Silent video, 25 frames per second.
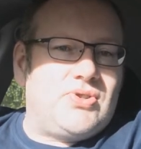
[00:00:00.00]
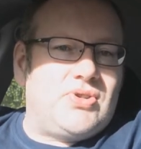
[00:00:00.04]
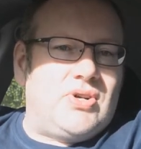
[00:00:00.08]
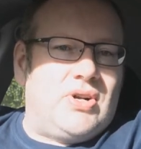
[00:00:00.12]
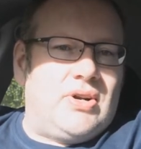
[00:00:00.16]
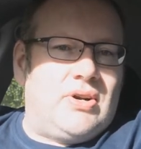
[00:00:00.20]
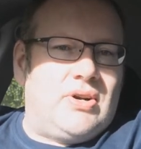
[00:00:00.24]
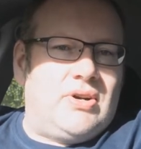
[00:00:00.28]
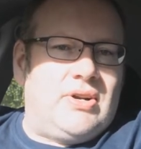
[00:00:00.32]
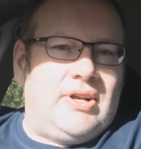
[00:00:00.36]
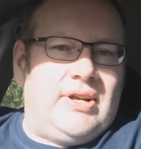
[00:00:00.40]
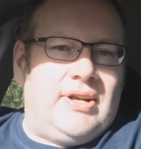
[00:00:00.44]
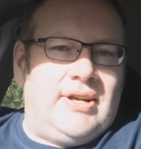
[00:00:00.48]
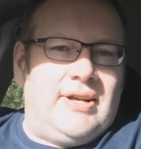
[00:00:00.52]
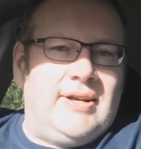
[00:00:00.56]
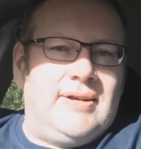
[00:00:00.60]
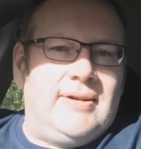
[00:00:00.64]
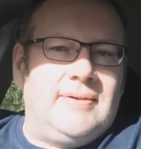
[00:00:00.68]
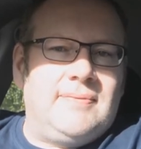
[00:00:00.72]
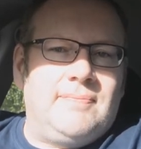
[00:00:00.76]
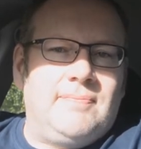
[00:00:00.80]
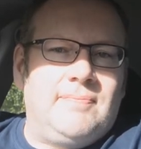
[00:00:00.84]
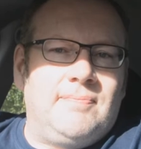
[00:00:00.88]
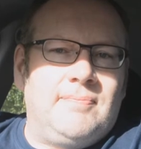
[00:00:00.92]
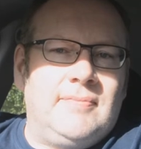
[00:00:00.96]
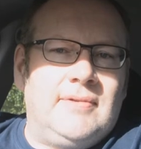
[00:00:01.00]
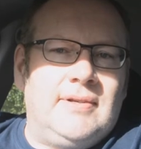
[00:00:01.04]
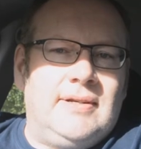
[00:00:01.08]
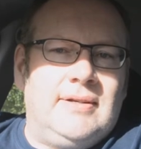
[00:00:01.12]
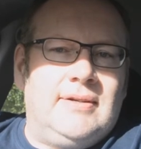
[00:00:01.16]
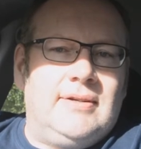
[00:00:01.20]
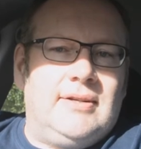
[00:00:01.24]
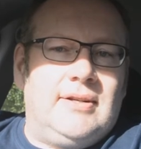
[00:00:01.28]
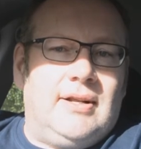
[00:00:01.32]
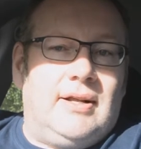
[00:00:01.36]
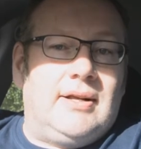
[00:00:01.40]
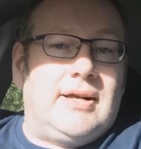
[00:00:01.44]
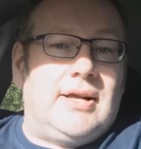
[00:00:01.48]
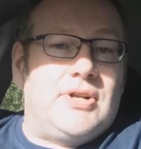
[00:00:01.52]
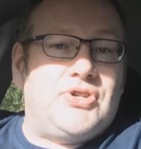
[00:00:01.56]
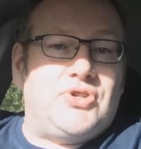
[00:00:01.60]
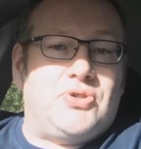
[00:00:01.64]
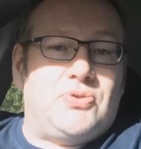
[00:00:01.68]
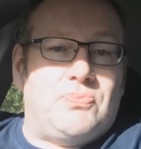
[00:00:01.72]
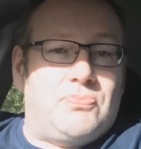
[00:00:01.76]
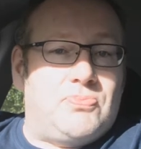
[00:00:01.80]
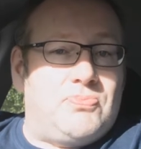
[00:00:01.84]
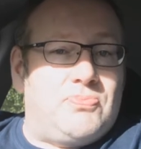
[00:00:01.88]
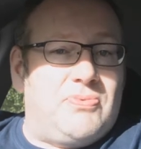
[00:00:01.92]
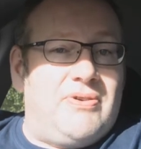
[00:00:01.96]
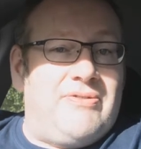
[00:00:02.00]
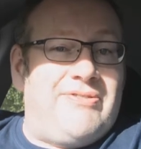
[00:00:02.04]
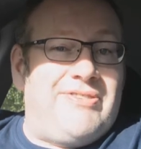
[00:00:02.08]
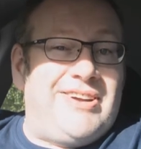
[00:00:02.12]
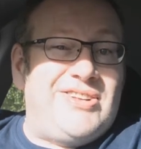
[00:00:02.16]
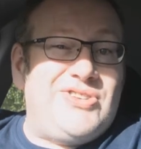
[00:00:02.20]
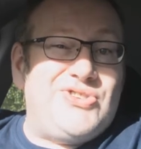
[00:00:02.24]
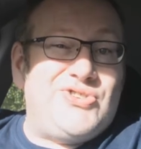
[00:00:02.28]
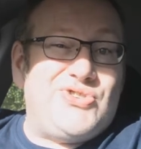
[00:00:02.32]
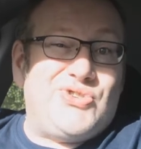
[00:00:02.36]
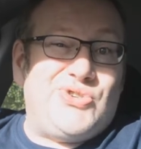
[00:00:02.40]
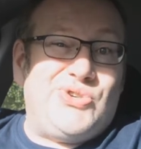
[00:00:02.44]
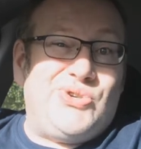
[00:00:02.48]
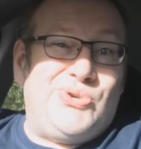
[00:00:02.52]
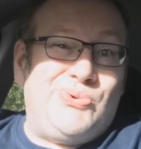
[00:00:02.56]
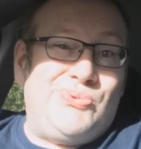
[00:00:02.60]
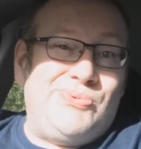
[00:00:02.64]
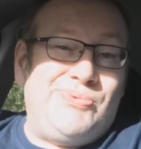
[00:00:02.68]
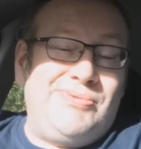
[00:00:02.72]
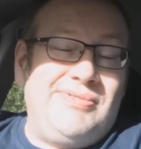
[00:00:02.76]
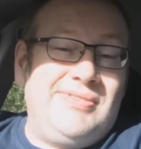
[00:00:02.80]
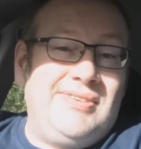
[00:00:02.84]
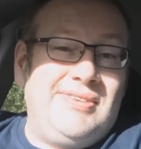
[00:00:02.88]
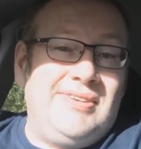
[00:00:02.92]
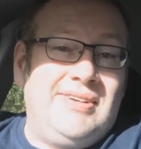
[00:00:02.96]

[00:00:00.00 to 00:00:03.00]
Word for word: and I'll get some events soon,